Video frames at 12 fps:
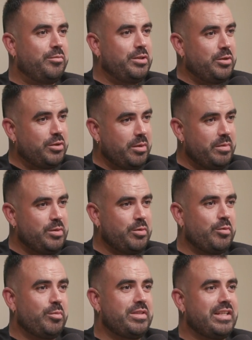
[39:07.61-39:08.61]
We don't come into
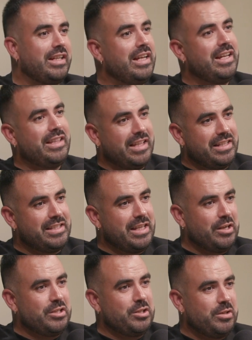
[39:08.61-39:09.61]
a room and say, this is
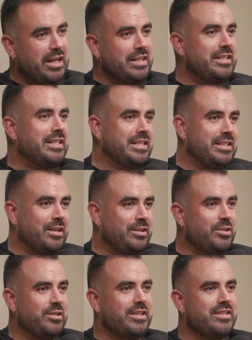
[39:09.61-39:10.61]
how you do that and this is how
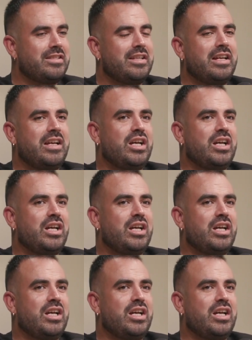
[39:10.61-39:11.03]
you do this.